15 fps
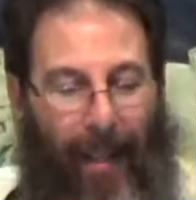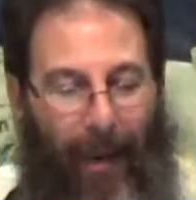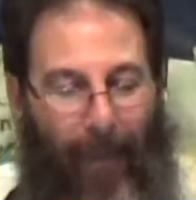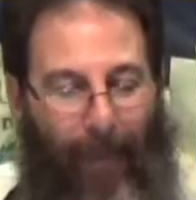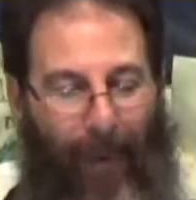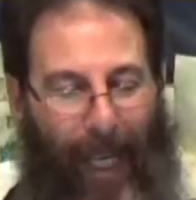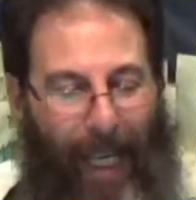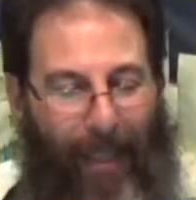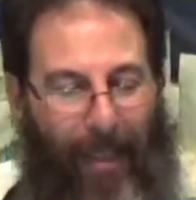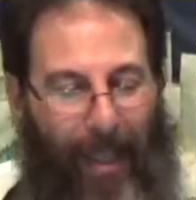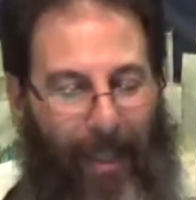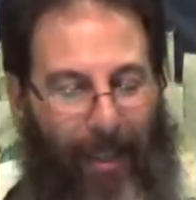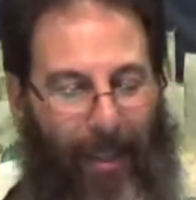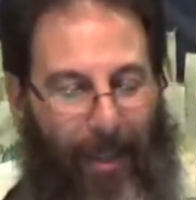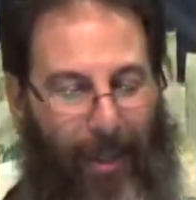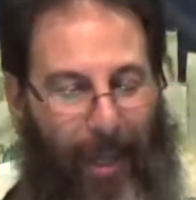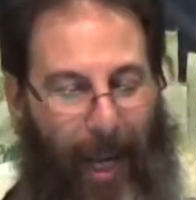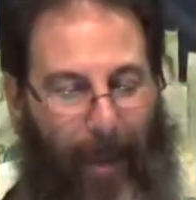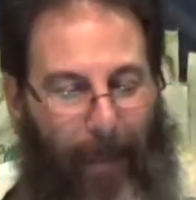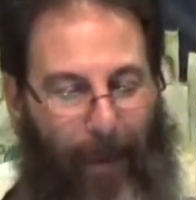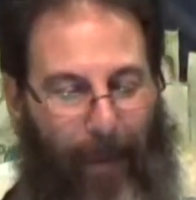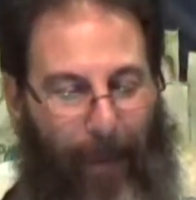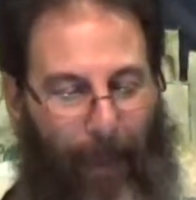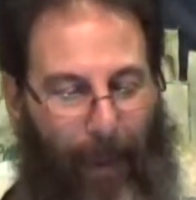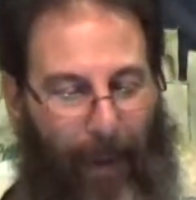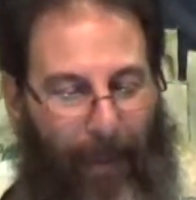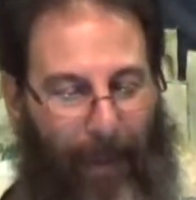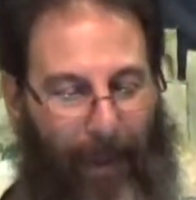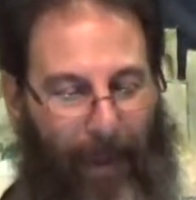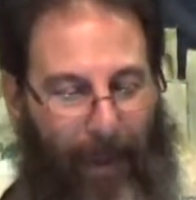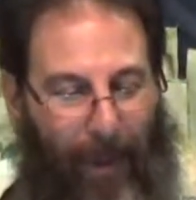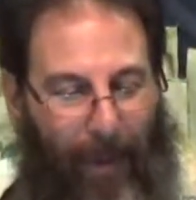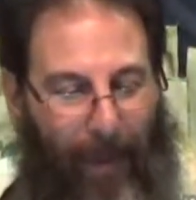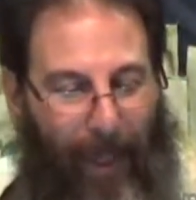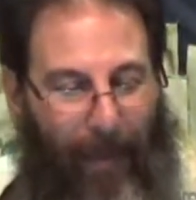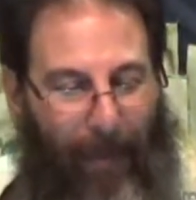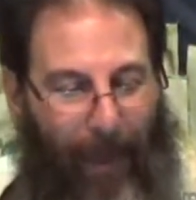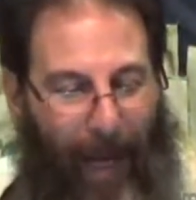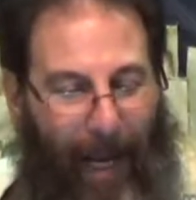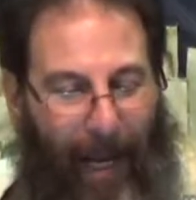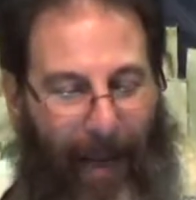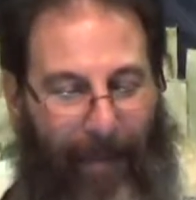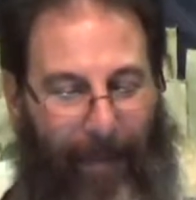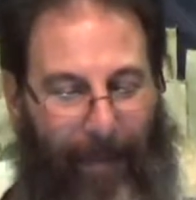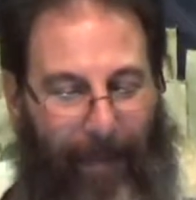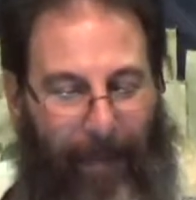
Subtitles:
Ephesians chapter 4, verses 25